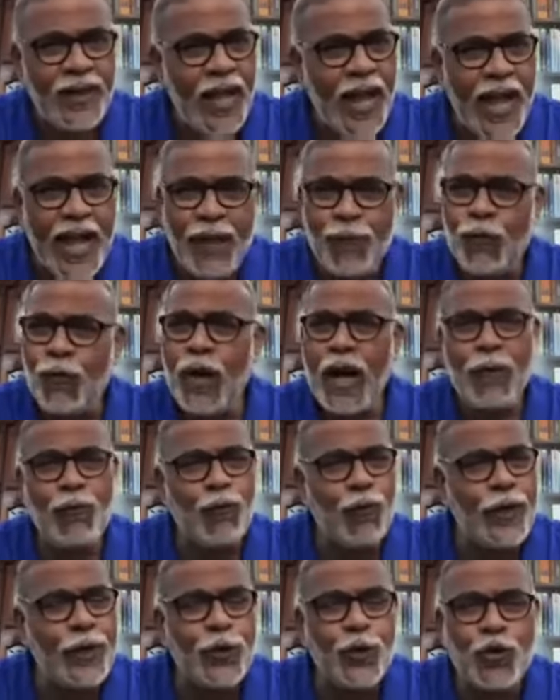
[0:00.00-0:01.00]
and
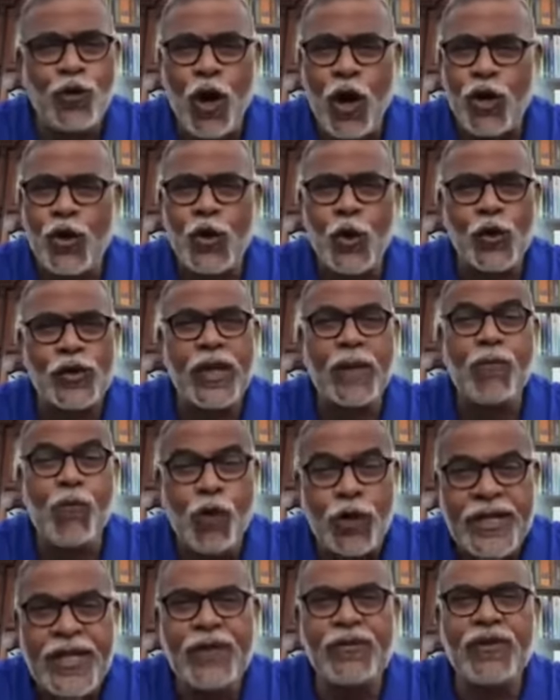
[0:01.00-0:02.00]
we do not know the
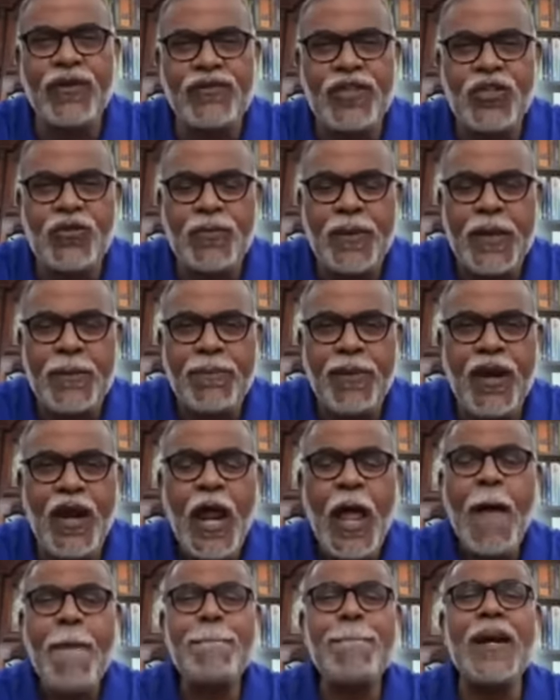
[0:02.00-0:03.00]
motives of these people,
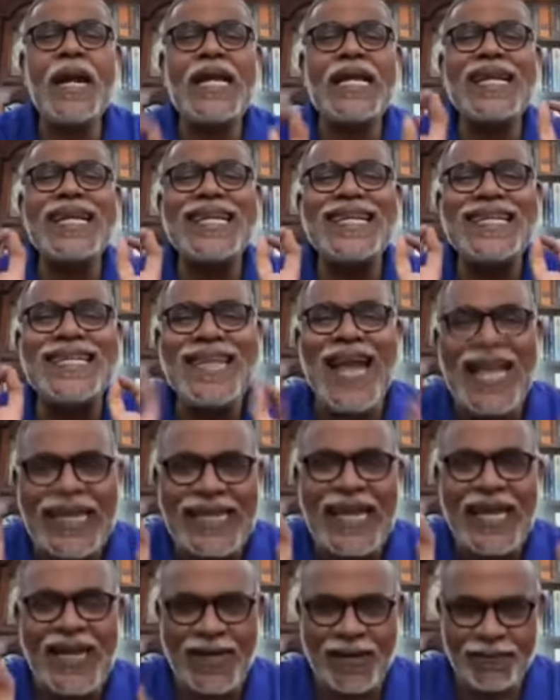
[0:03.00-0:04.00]
but
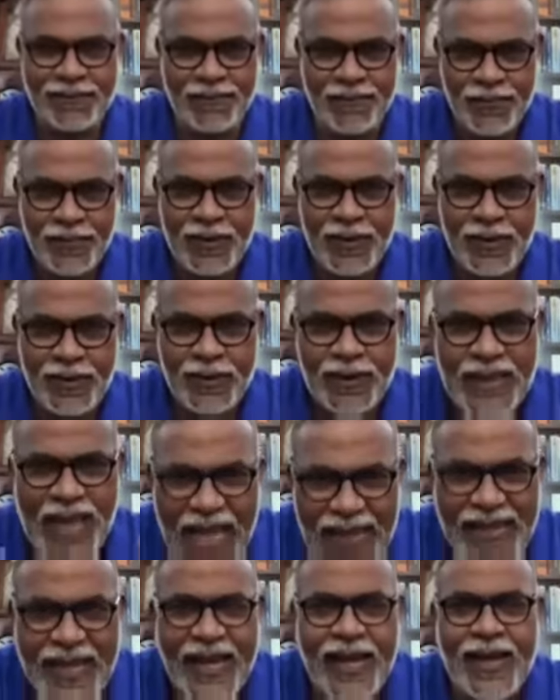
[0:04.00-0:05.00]
nothing,
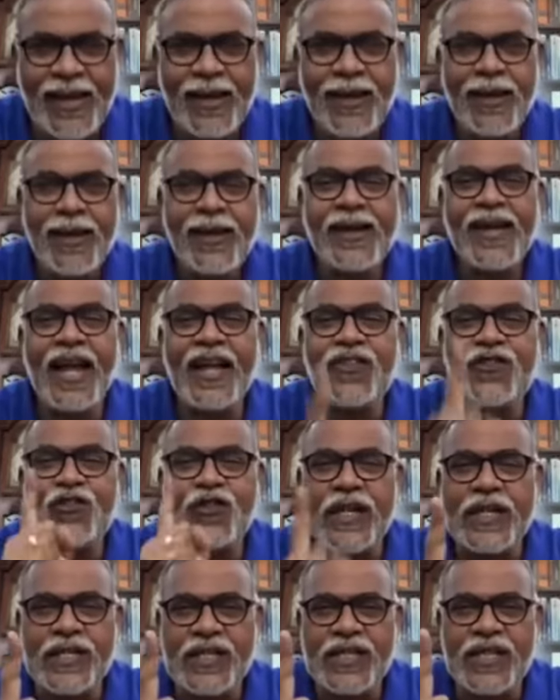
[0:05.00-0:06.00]
nothing can
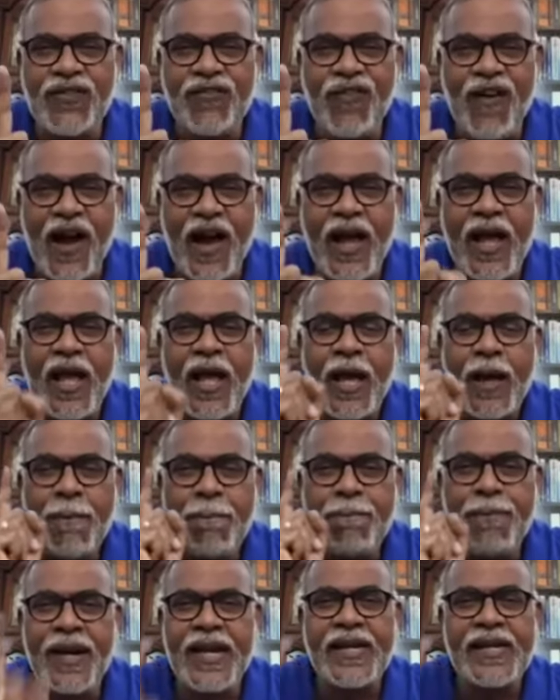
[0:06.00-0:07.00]
justify
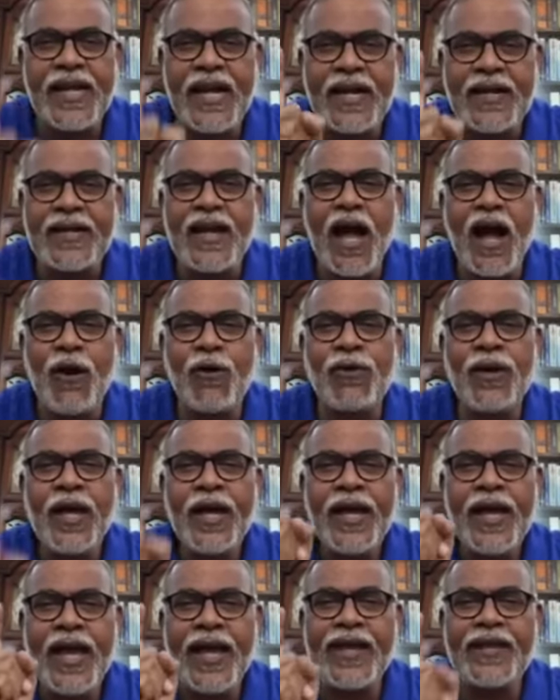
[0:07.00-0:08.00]
bringing
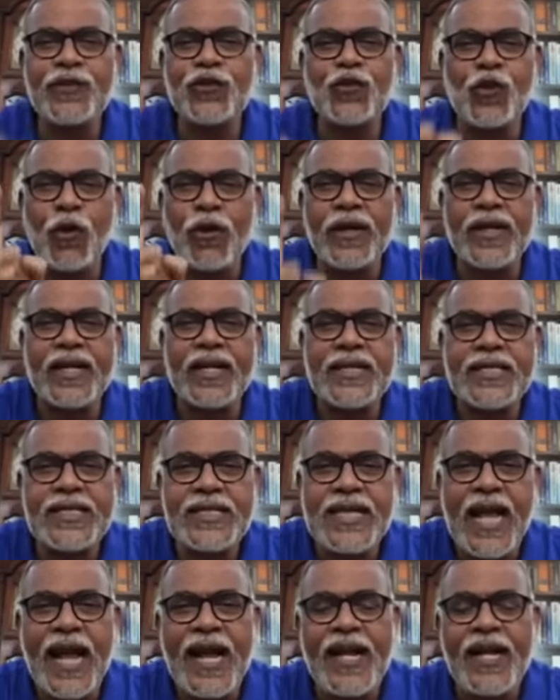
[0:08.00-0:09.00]
down a historical
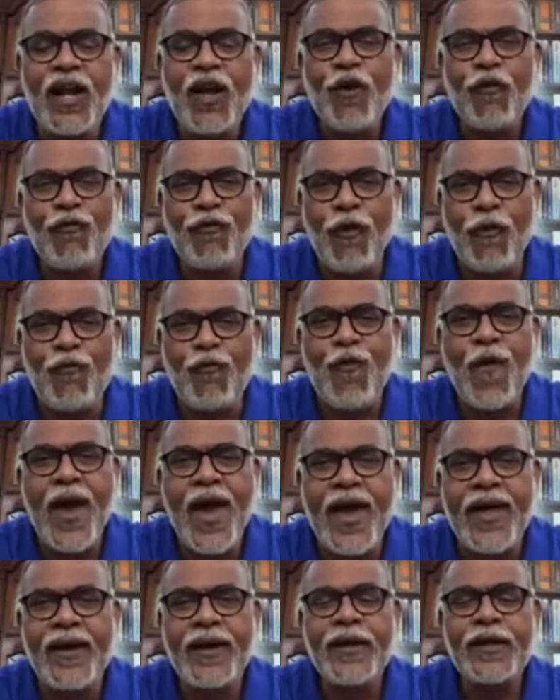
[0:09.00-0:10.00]
site from
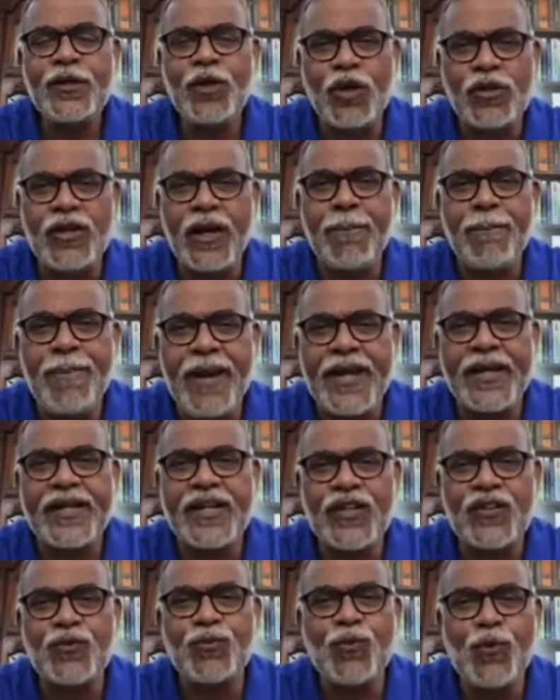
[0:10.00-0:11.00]
where Dr.
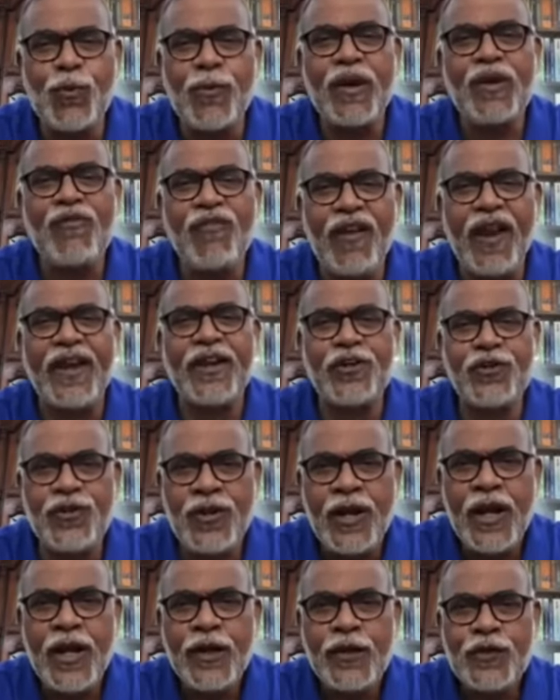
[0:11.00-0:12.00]
Ambedkar's movement
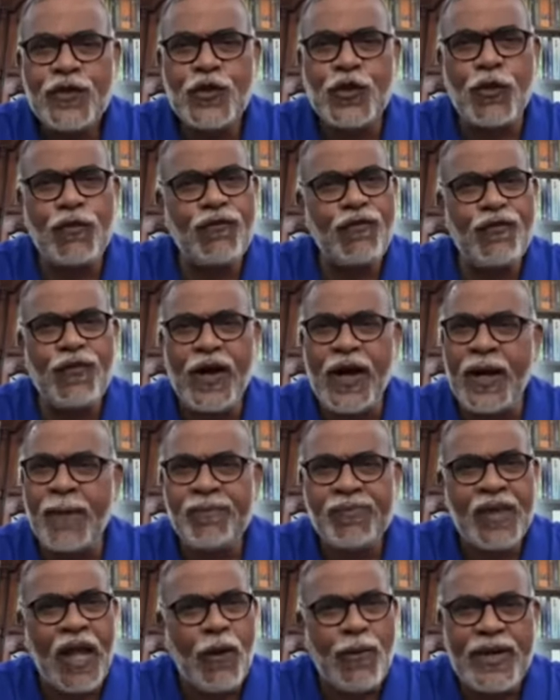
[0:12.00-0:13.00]
flourished. So uh,
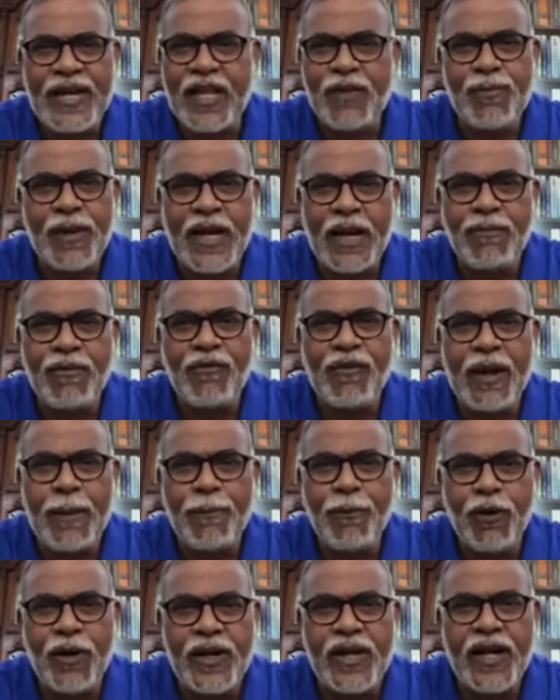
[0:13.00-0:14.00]
now it has become a very
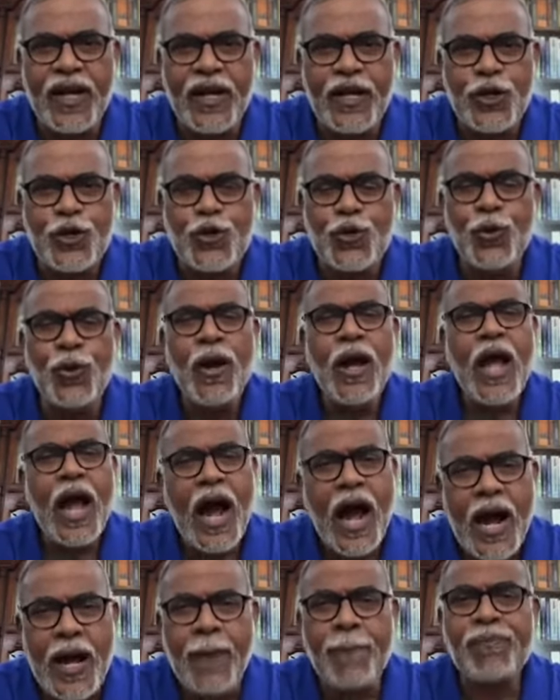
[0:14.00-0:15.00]
political issue.
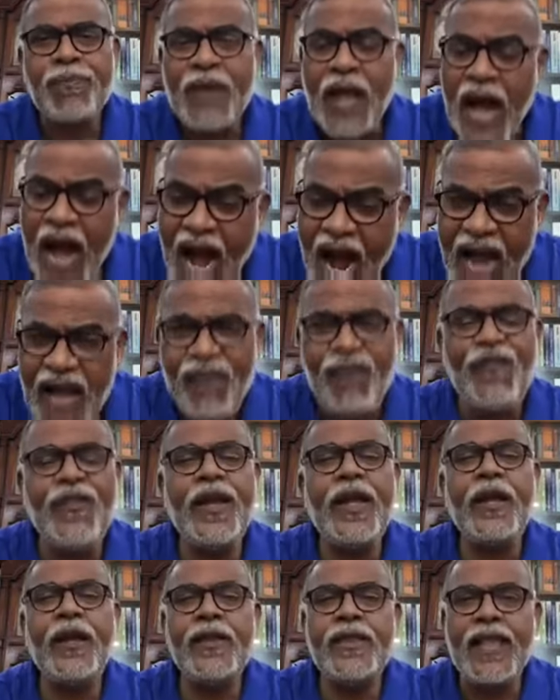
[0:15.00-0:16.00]
Um, I
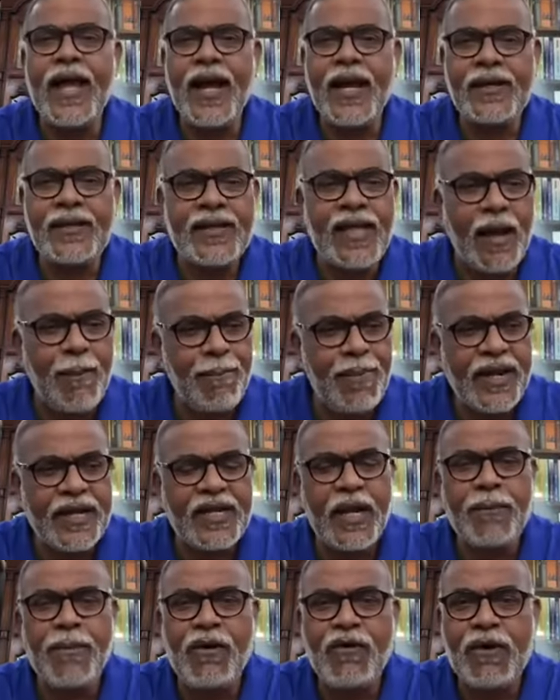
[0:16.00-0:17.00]
feel that the
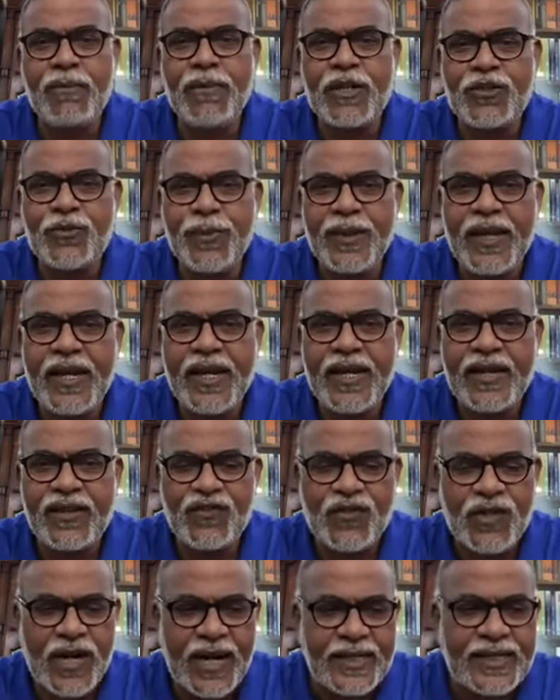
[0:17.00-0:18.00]
Ambedkar Bhavan must be
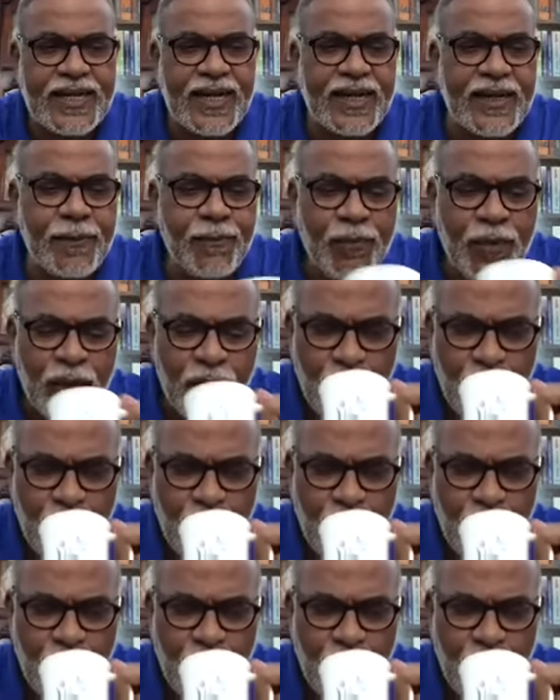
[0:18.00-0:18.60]
reconstructed